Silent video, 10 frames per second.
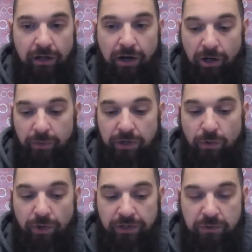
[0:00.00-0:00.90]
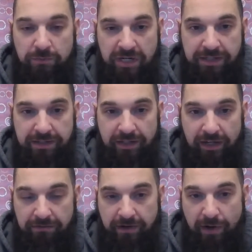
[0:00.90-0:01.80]
Are we going to meet in
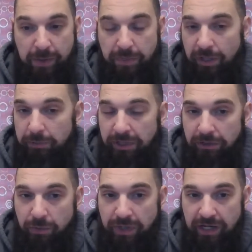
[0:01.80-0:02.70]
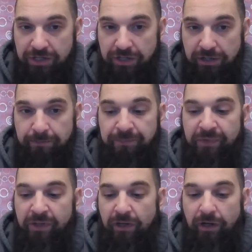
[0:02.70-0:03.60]
a very public location?
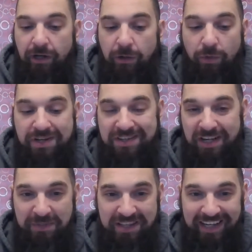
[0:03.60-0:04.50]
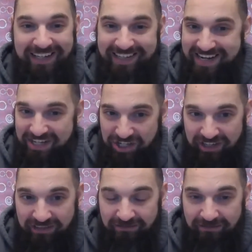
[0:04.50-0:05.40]
What is going to be the
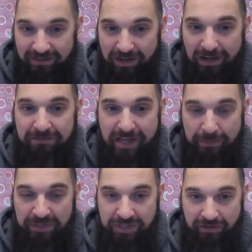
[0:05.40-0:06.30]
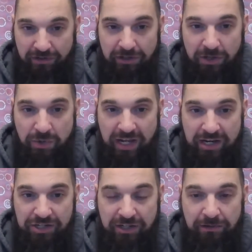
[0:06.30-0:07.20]
condition of that particular
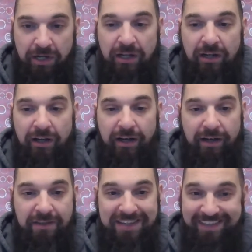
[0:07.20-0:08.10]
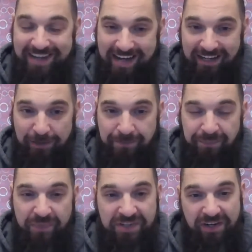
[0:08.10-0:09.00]
location? The setting,
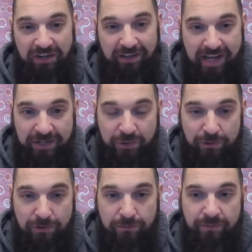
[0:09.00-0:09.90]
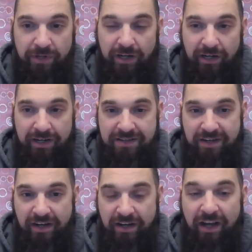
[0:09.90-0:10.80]
is it a classroom? Is
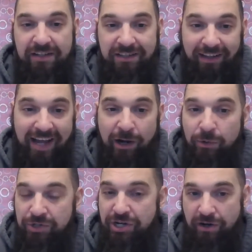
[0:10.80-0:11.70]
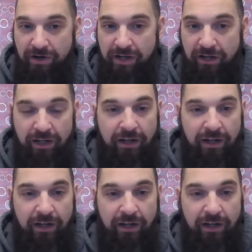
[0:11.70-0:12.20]
it a nice lounge area?